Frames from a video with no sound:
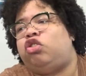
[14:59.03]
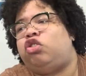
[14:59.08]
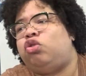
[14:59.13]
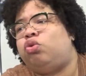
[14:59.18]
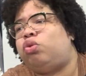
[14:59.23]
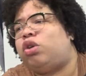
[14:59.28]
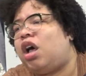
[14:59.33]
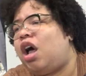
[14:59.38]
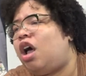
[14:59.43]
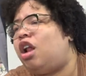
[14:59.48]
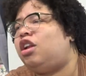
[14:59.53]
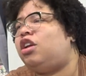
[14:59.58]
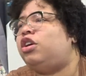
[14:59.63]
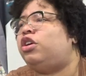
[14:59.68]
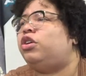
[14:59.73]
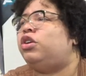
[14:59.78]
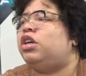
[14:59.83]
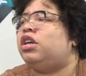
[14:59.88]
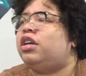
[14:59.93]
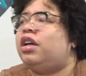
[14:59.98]
do
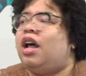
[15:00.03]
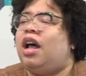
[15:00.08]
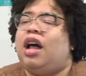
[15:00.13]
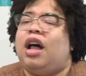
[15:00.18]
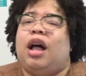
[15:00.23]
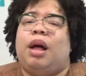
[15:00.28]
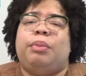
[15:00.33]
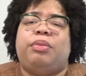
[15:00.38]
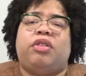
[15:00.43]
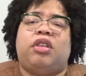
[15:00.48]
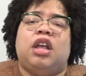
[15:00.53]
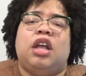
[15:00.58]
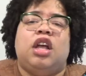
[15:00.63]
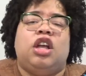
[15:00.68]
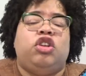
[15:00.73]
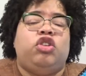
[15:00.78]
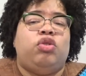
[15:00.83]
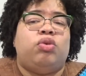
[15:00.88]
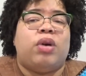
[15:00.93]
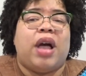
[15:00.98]
color
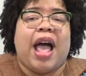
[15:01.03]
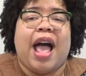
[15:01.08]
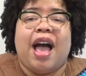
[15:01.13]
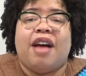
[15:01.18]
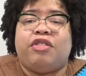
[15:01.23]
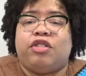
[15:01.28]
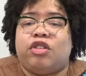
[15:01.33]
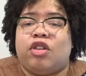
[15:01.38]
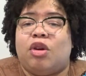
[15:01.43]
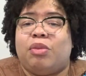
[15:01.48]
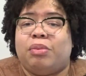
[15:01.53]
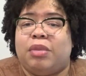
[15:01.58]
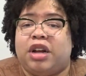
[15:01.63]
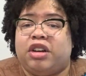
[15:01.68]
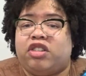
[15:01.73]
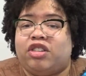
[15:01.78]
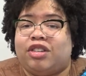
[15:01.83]
comps. You have so much